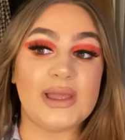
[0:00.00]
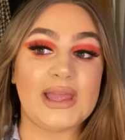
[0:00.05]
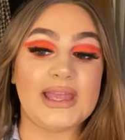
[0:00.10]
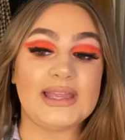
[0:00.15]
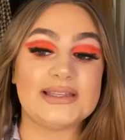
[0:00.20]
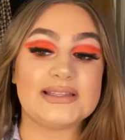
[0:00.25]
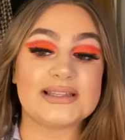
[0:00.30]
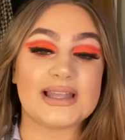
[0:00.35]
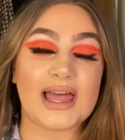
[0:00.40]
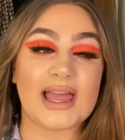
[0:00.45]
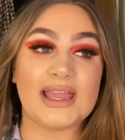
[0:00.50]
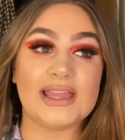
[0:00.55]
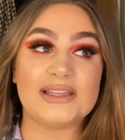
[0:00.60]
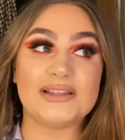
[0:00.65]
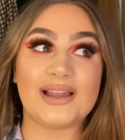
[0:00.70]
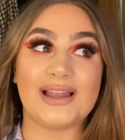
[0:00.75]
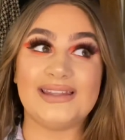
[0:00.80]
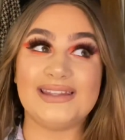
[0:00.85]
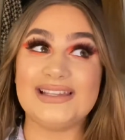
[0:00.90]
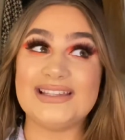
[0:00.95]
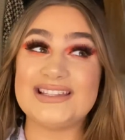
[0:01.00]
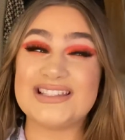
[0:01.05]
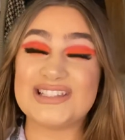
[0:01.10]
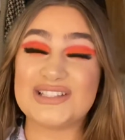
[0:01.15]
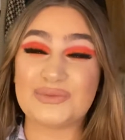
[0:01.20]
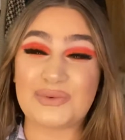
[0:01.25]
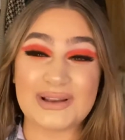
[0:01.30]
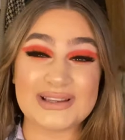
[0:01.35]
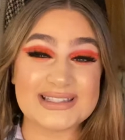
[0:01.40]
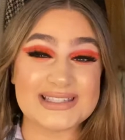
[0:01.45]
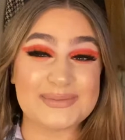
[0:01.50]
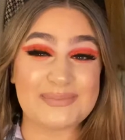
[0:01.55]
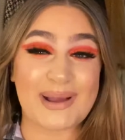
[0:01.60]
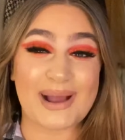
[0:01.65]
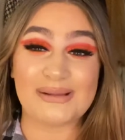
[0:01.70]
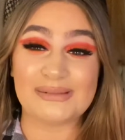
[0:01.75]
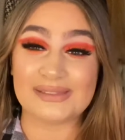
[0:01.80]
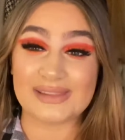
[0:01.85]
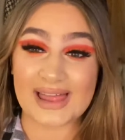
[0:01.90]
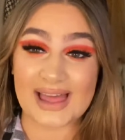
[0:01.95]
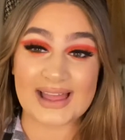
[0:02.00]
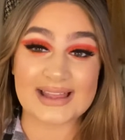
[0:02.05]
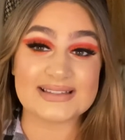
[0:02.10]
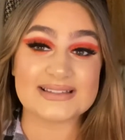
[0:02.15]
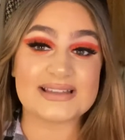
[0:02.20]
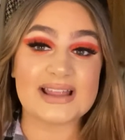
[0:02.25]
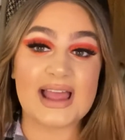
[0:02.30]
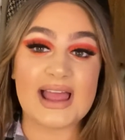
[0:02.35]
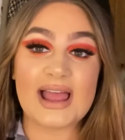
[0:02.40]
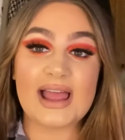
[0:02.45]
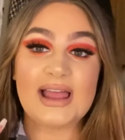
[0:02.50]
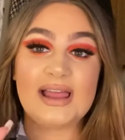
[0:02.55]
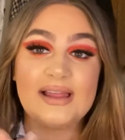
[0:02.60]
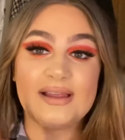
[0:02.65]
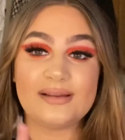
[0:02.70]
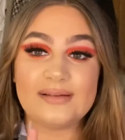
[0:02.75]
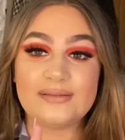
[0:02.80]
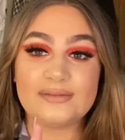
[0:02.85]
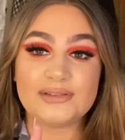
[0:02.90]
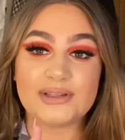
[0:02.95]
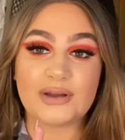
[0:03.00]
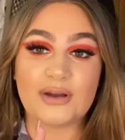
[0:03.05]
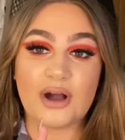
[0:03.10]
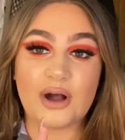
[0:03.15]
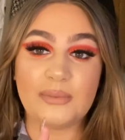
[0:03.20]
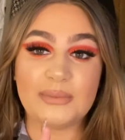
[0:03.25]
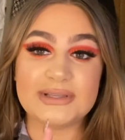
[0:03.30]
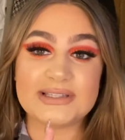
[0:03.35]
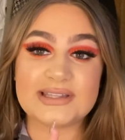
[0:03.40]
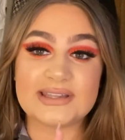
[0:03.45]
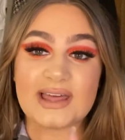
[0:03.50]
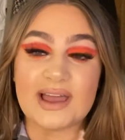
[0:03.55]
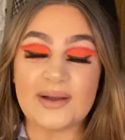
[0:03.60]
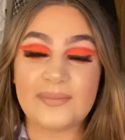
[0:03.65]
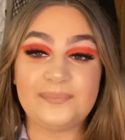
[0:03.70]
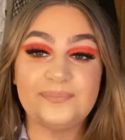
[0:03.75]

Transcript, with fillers: It's like at least twenty pounds less. Don't hold me to that.